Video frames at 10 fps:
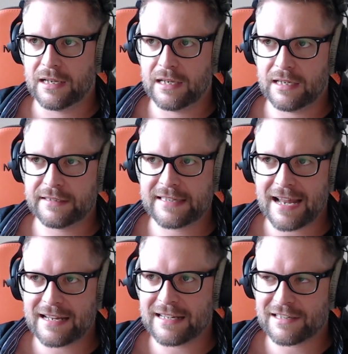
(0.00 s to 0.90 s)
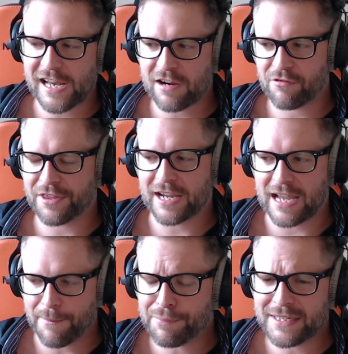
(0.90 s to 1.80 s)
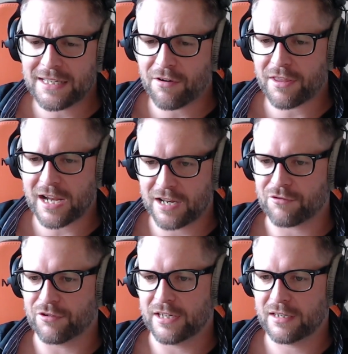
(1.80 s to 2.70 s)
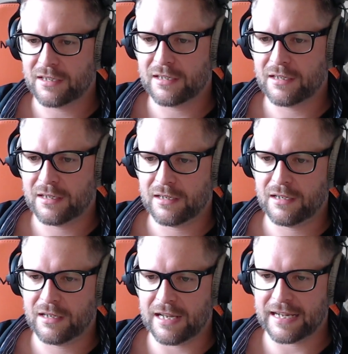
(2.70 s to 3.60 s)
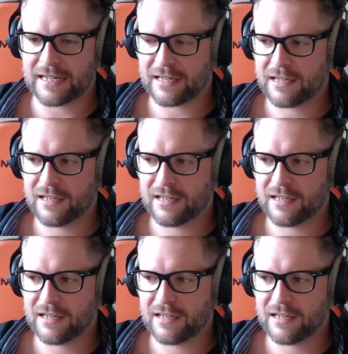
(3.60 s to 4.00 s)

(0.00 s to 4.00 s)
is that an attack on the company or the country? Like,